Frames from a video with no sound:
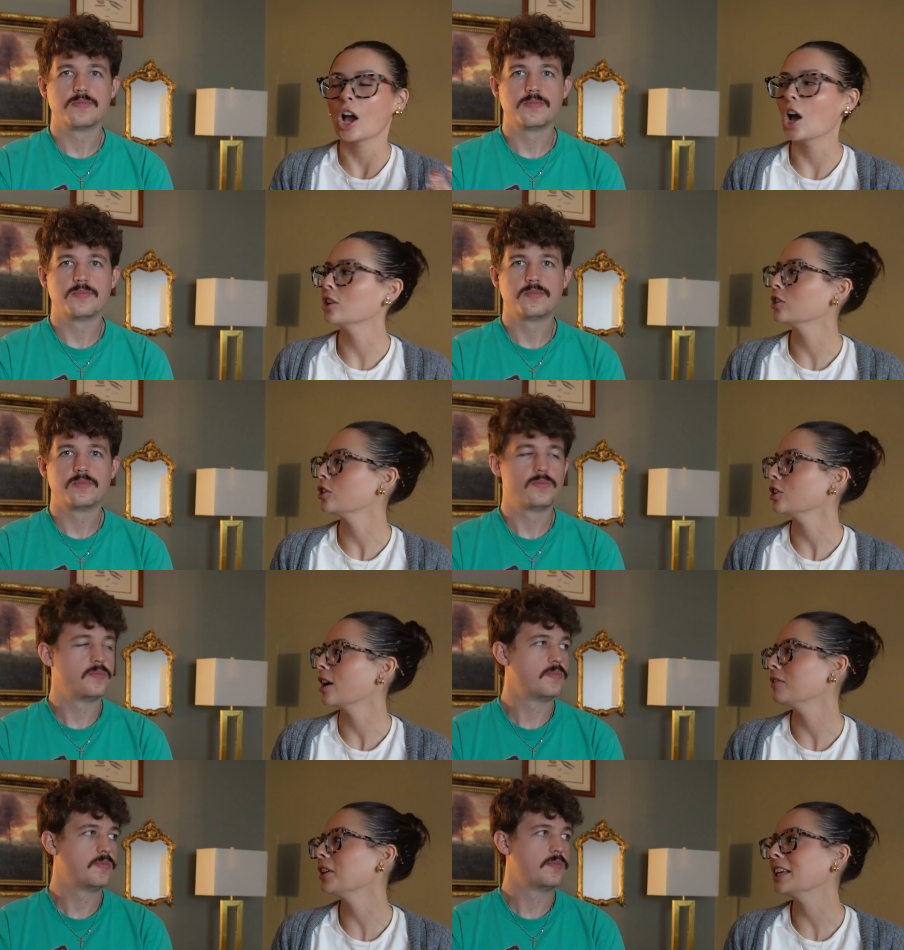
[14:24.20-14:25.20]
Speaker 1: under. I
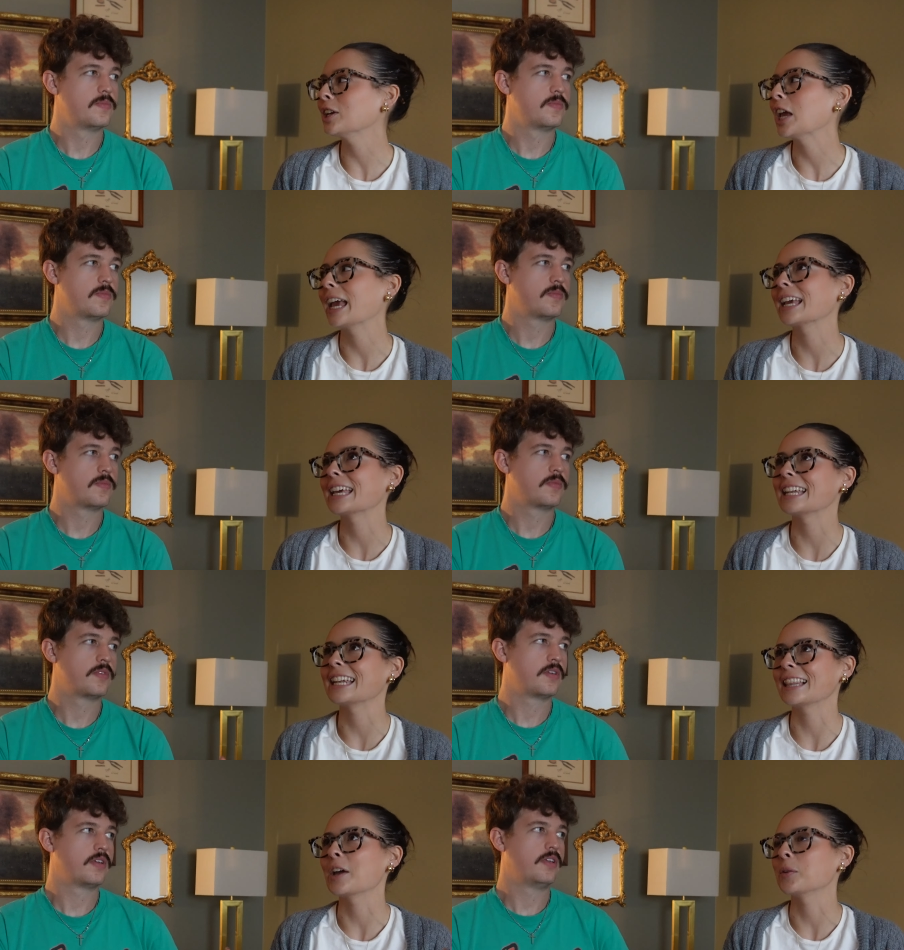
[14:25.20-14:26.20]
feel like it can't get
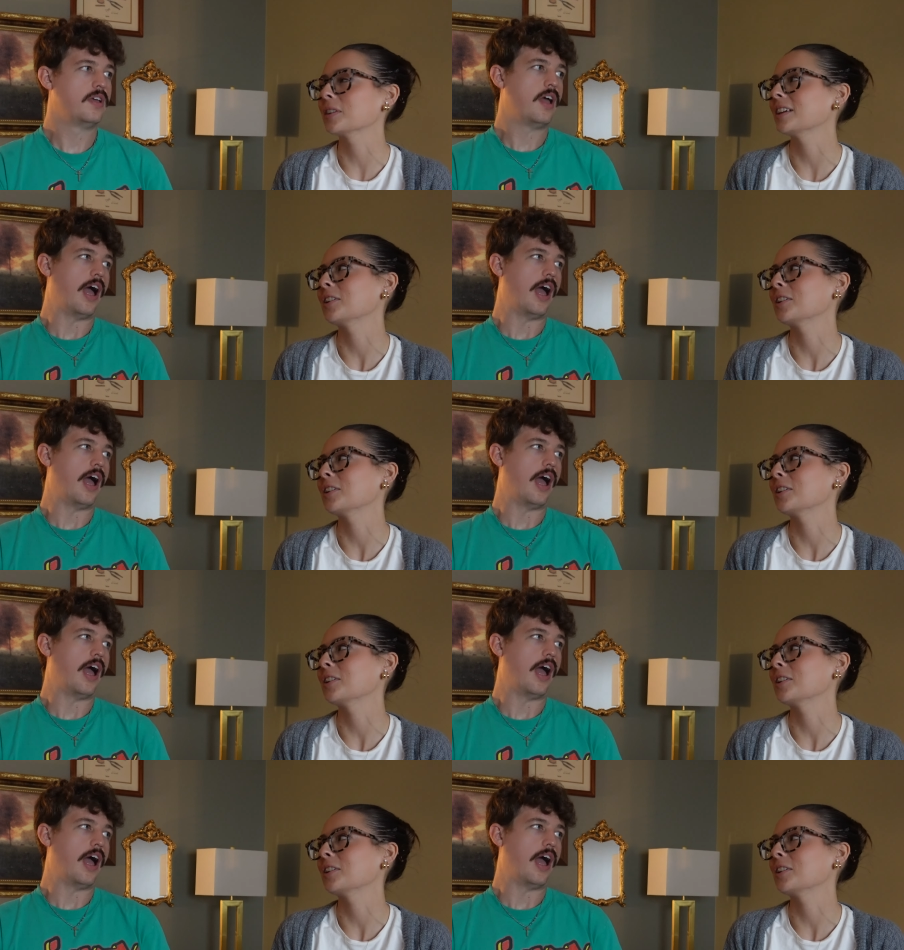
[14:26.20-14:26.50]
any lower than